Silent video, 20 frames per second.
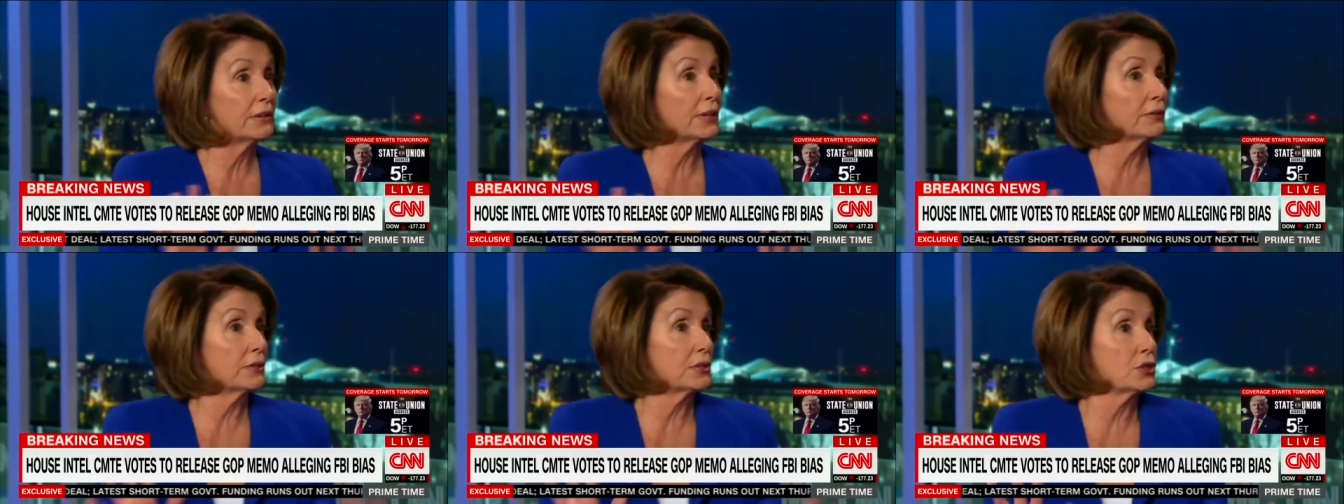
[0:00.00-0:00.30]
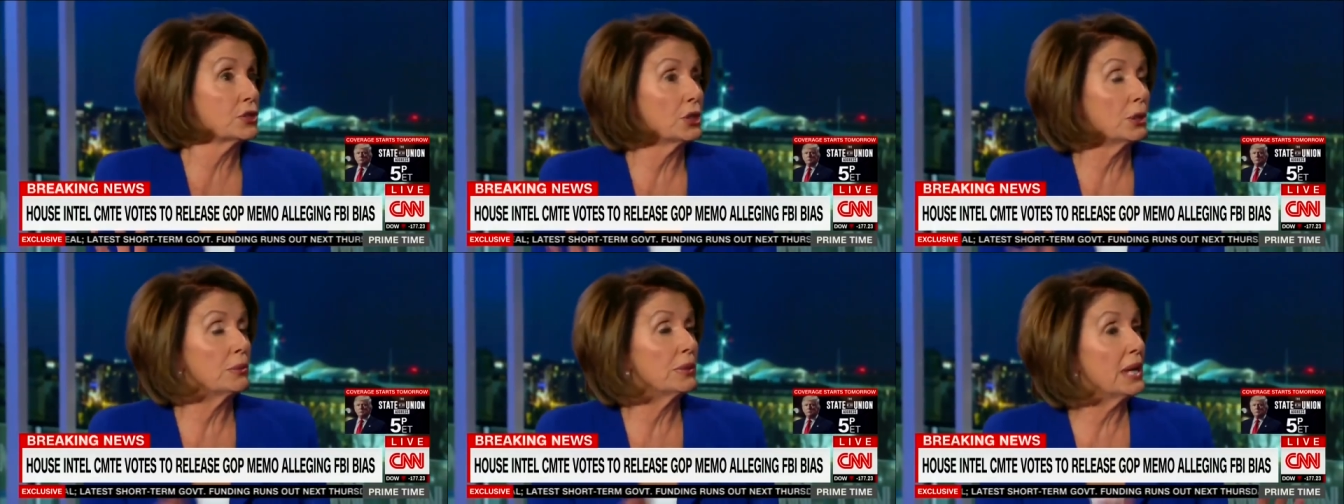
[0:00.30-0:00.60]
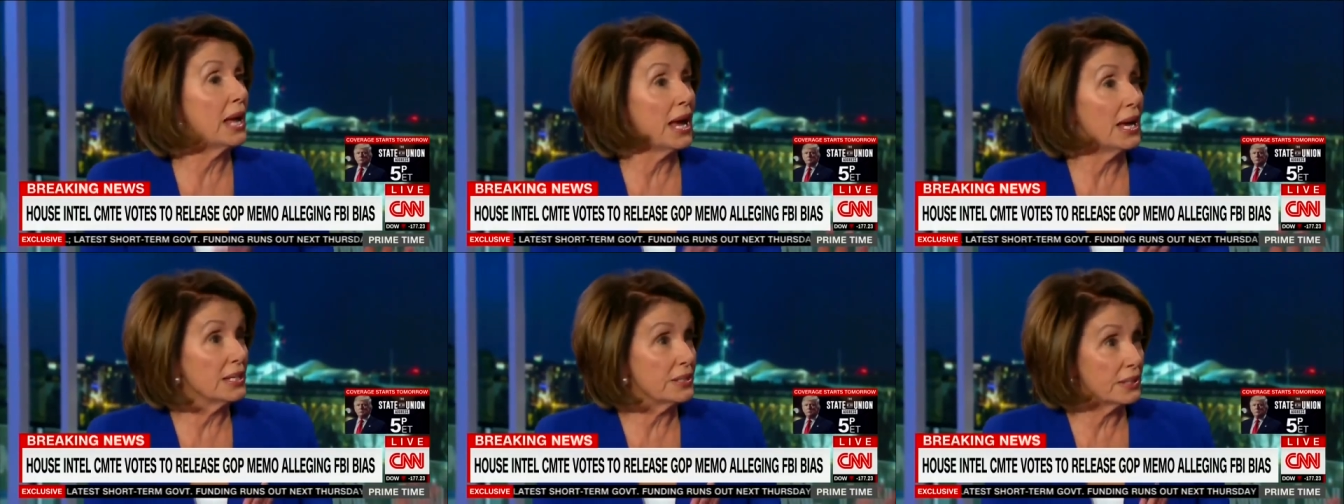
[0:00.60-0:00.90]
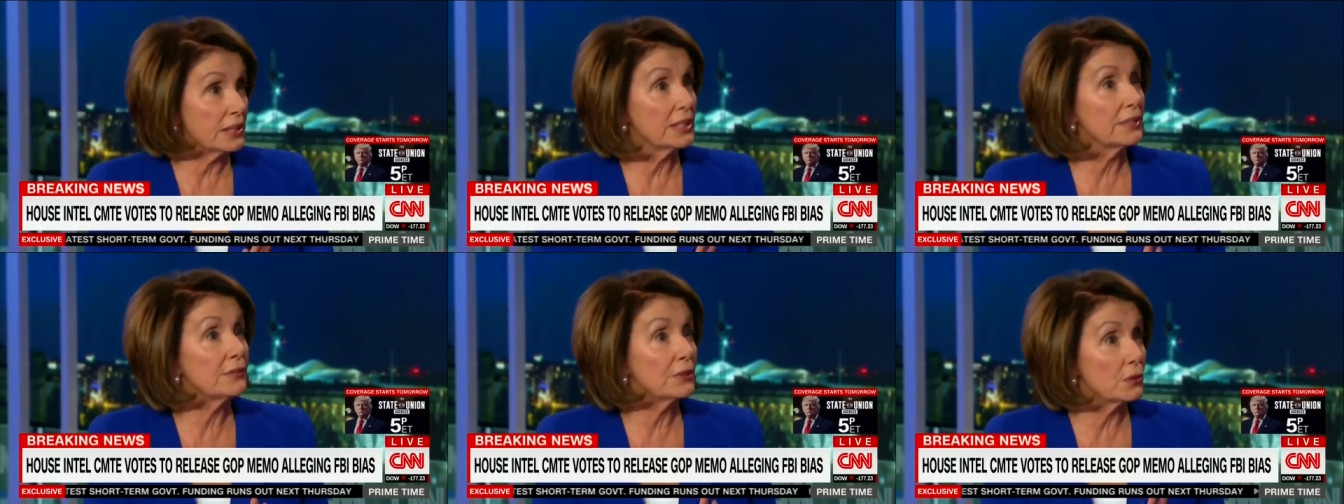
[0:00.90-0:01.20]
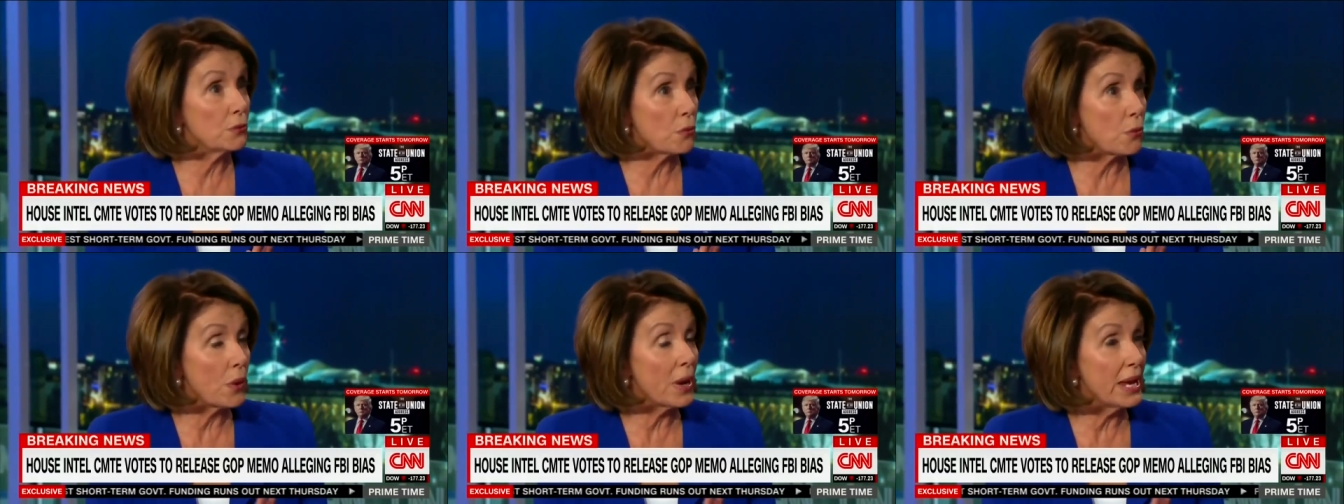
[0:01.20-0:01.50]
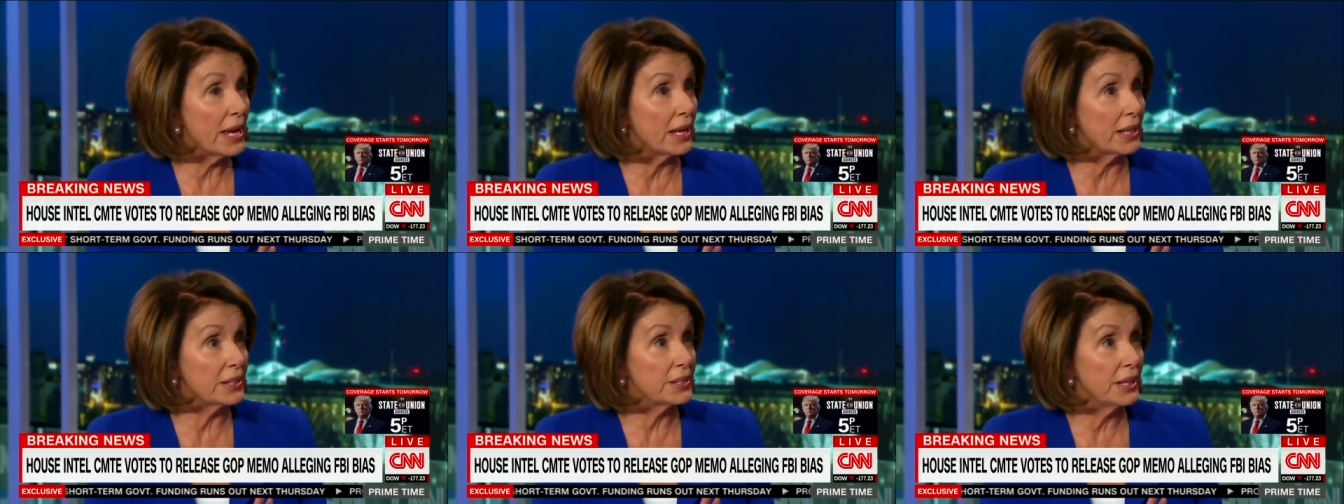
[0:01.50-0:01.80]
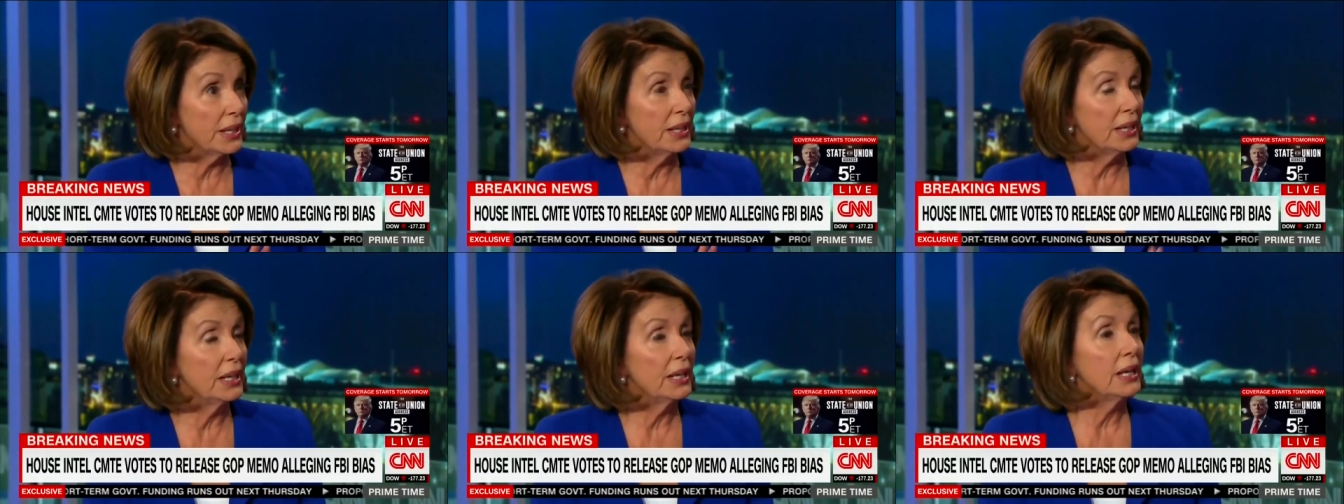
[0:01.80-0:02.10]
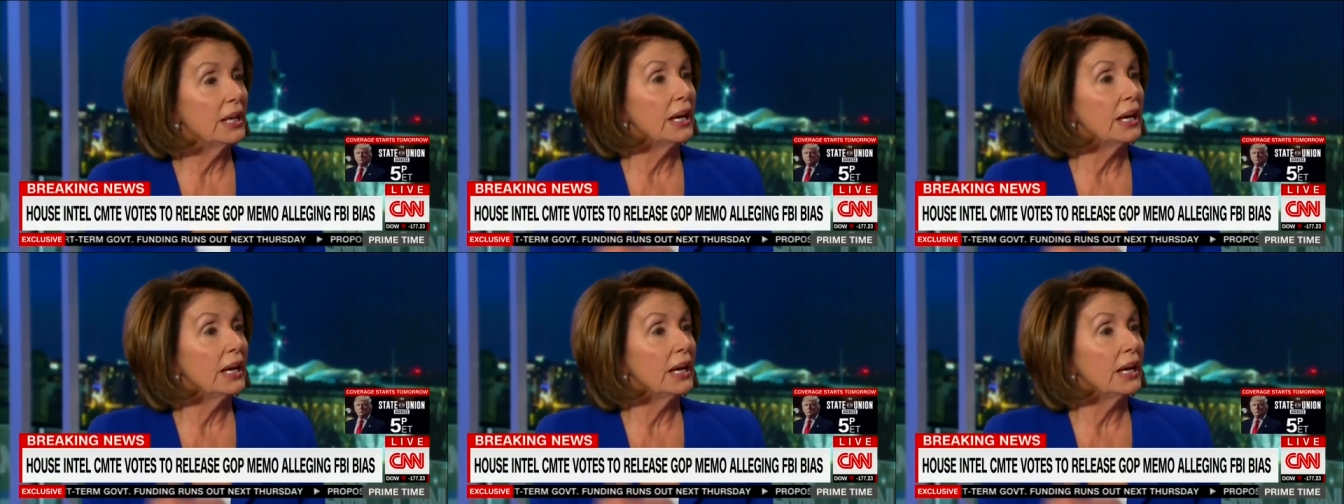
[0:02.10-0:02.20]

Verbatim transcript: that the chairman hasn't even read